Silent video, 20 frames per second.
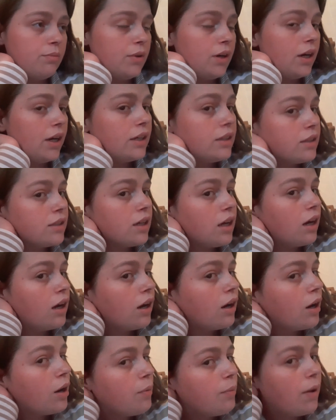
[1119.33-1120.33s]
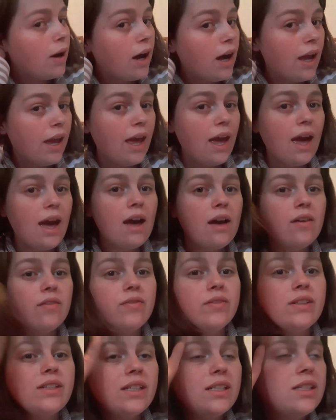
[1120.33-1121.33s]
but I
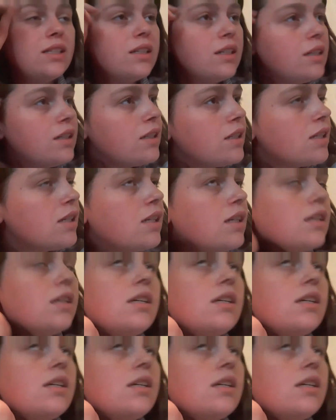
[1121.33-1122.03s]
have distance